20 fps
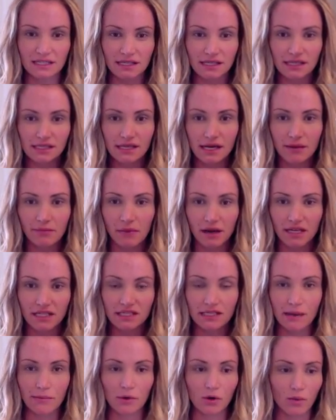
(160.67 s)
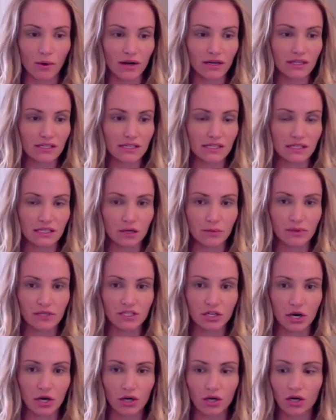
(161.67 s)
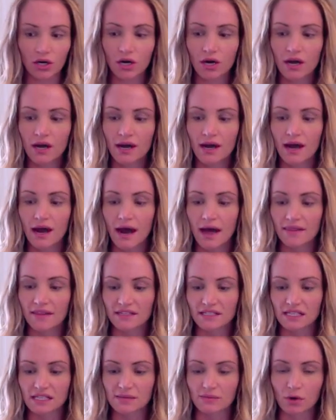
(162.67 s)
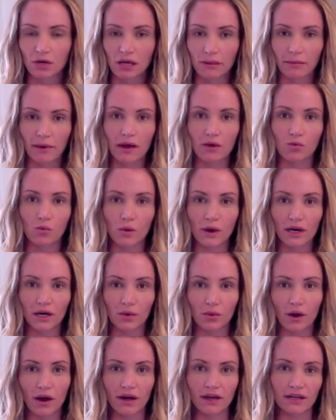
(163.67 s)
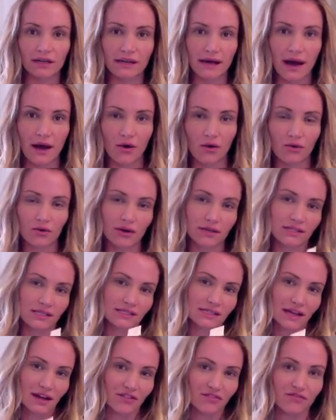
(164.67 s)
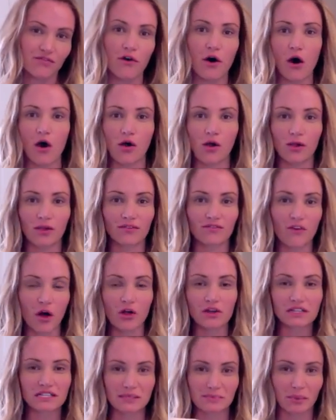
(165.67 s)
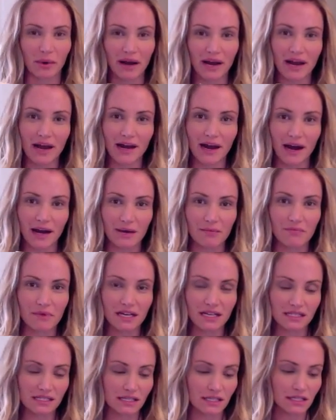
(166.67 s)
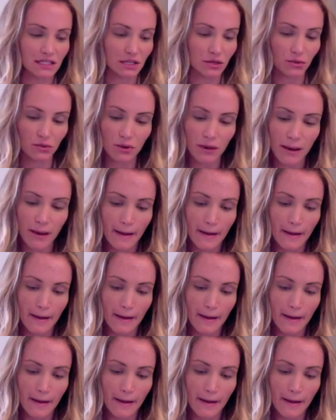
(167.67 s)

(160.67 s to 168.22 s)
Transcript: This is like my summer one because it's a little bit darker, and this is more like my winter one, and now because it's like fall and spring, I kind of mix the two.